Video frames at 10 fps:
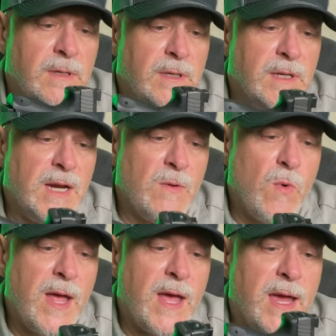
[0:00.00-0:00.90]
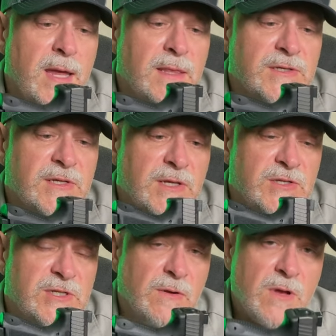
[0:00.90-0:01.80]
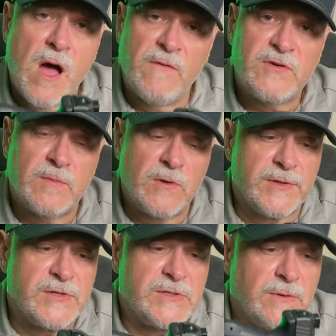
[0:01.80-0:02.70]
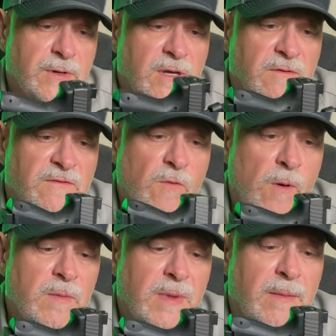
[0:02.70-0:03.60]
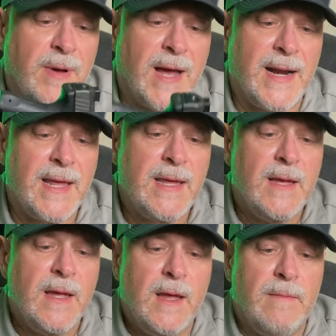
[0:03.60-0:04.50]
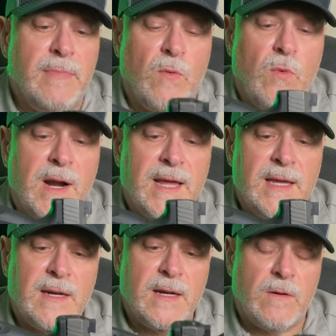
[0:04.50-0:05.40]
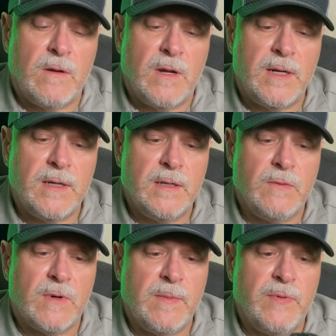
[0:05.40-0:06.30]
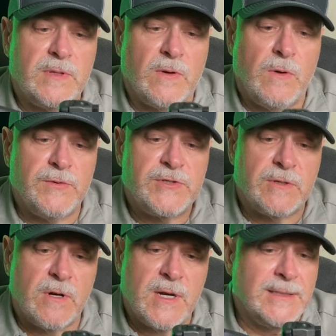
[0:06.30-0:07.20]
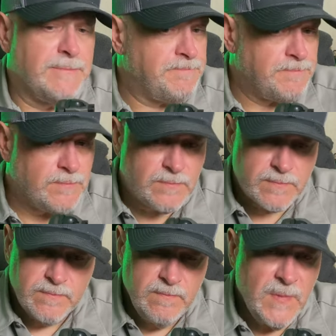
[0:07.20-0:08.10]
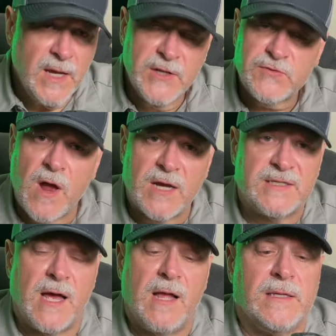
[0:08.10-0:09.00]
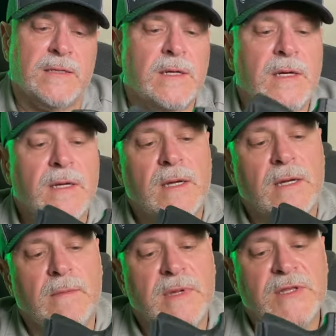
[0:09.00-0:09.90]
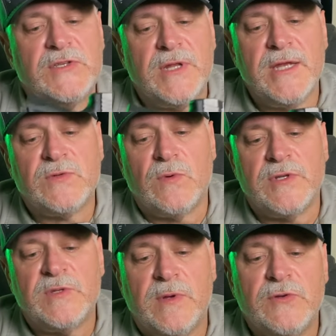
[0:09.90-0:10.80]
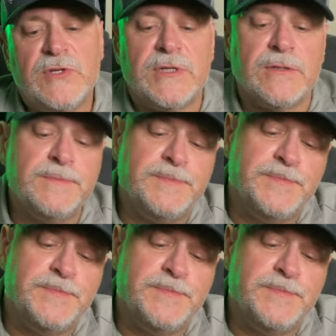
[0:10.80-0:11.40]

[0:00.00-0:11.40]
in any way. This it's still comfortable. It's still going to conform to my body, but when I get it on, when I put the holster on it, it's rock solid. Um, it stays where it's supposed to.